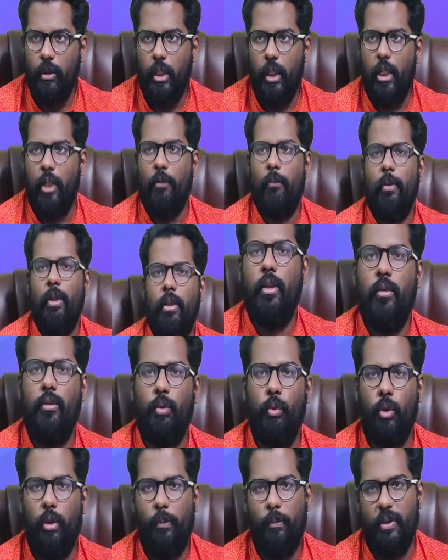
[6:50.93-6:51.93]
I have made
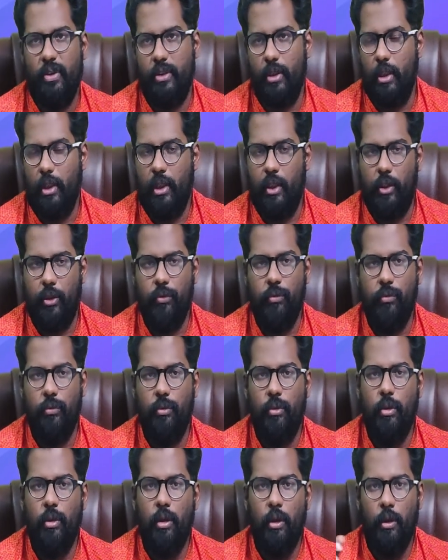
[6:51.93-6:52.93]
1% negative.
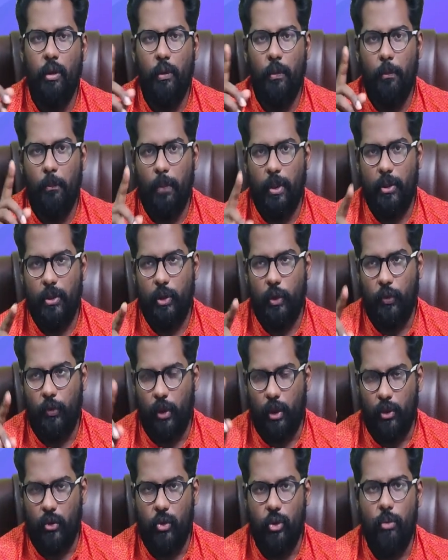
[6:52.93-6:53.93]
Month of
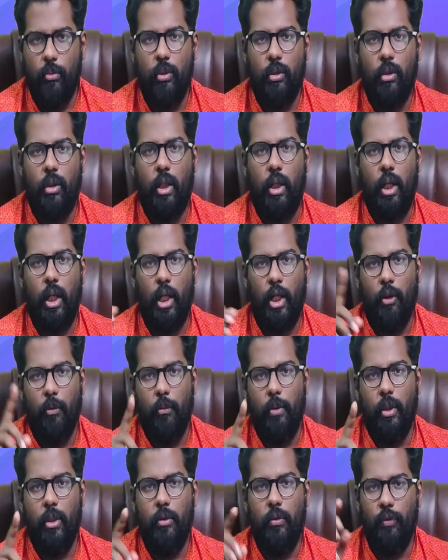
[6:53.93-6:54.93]
October I have
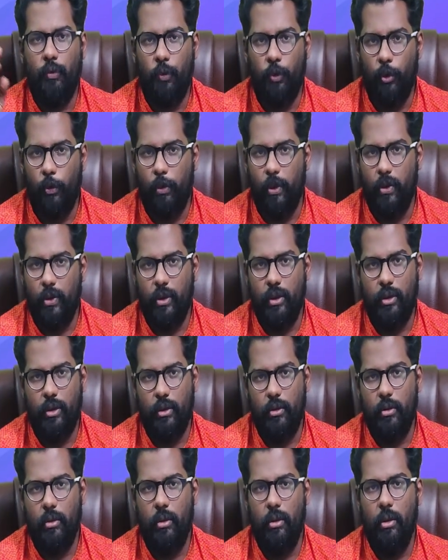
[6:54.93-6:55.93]
made 4%.
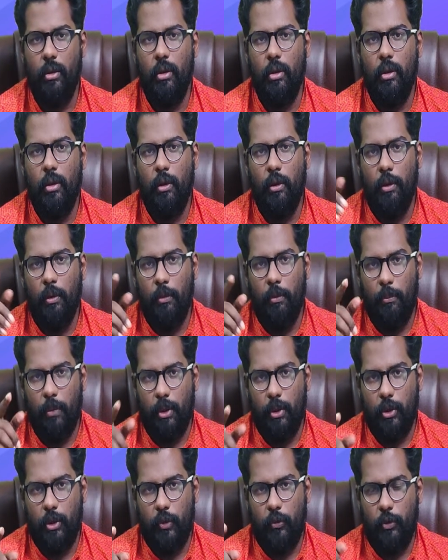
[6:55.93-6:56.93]

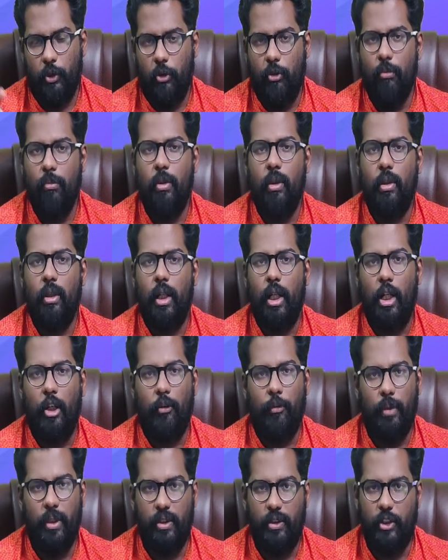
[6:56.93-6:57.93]
Month of November I have
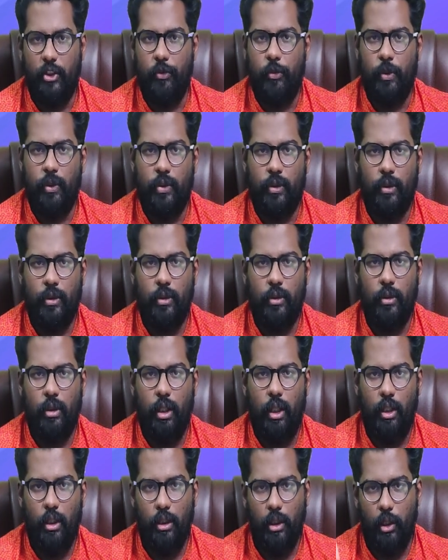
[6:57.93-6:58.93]
made 6%,
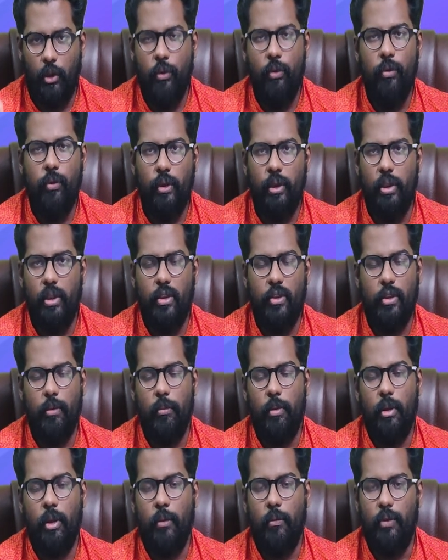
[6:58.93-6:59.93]
and now in December
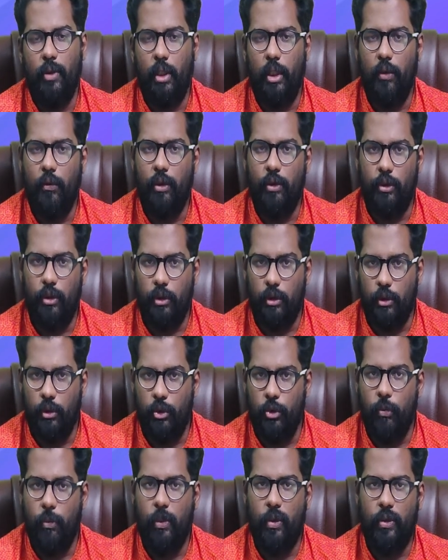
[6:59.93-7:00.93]
I am sitting with
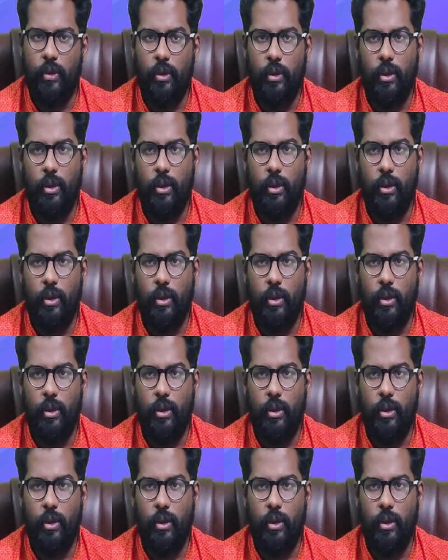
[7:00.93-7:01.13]
2%.